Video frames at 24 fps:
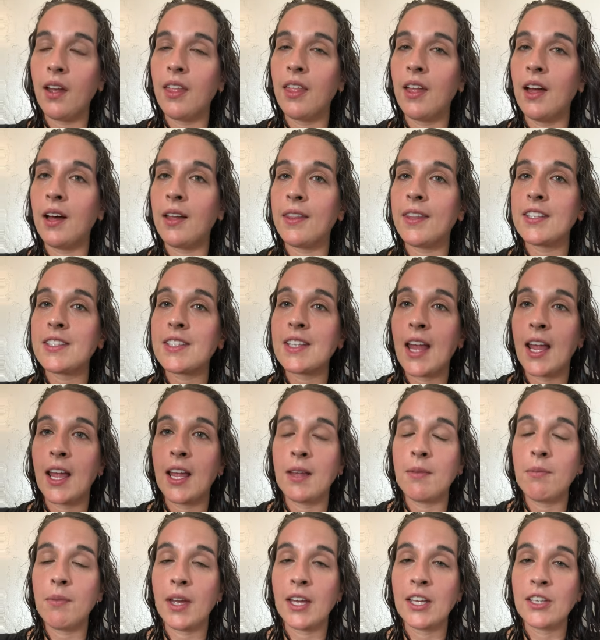Uh, the
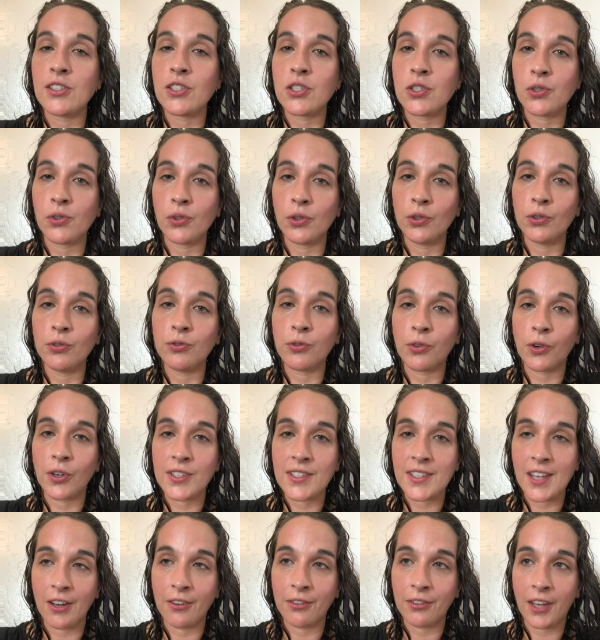same is true for
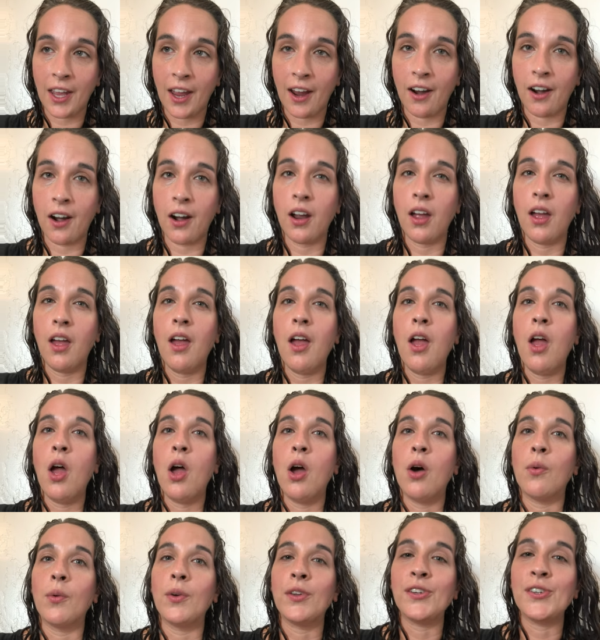self care.
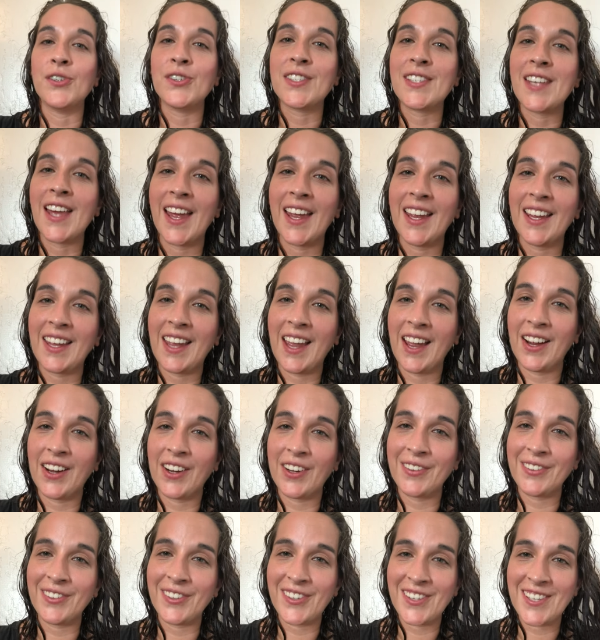When you take
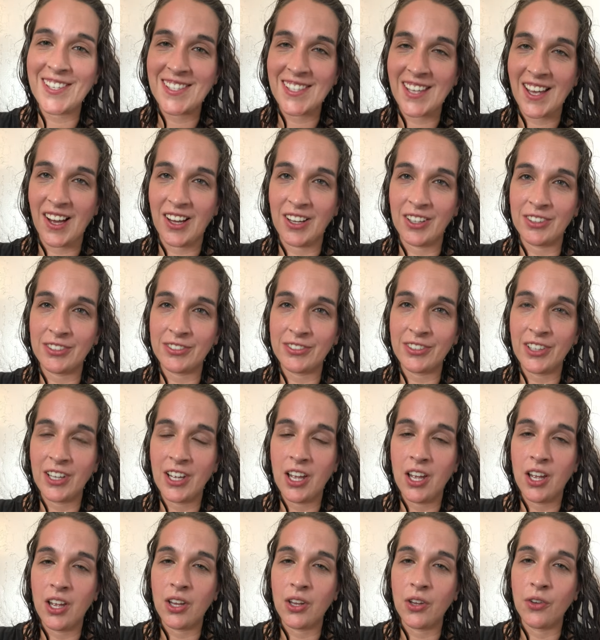care of yourself,
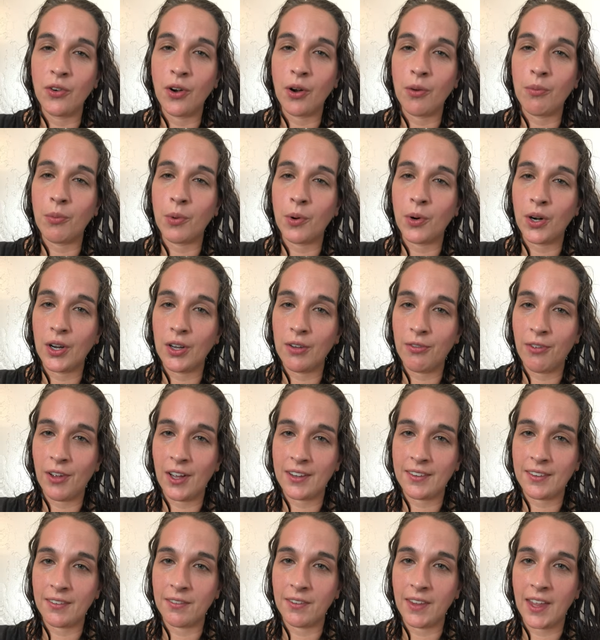you are more
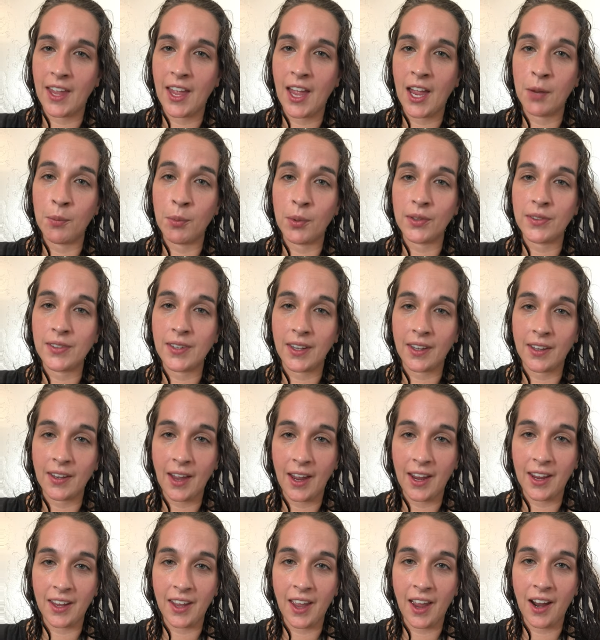effectively able to
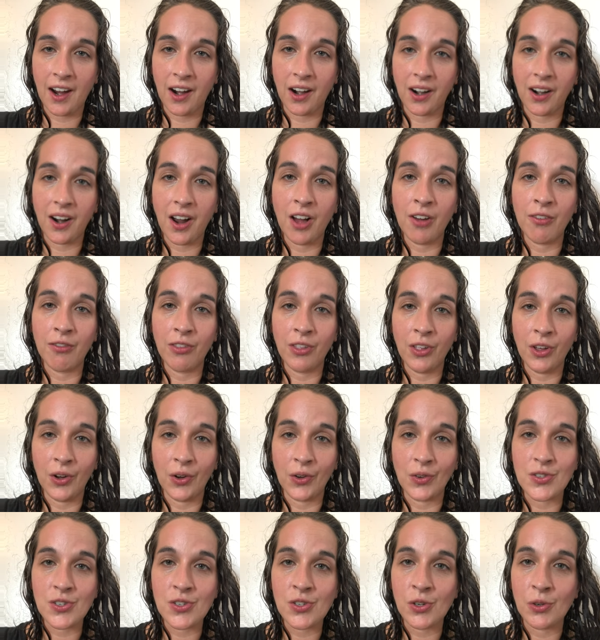take care of
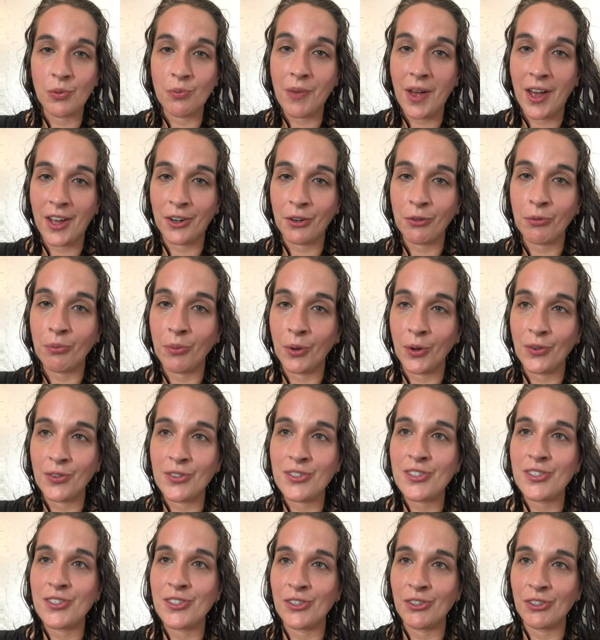those who matter
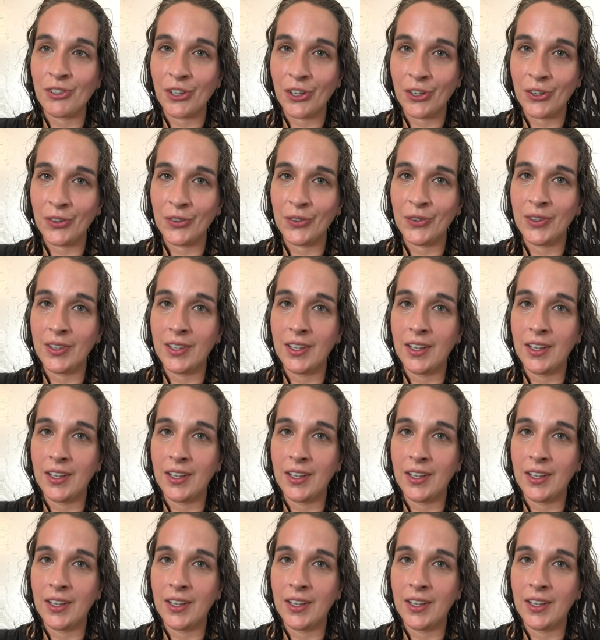most to you.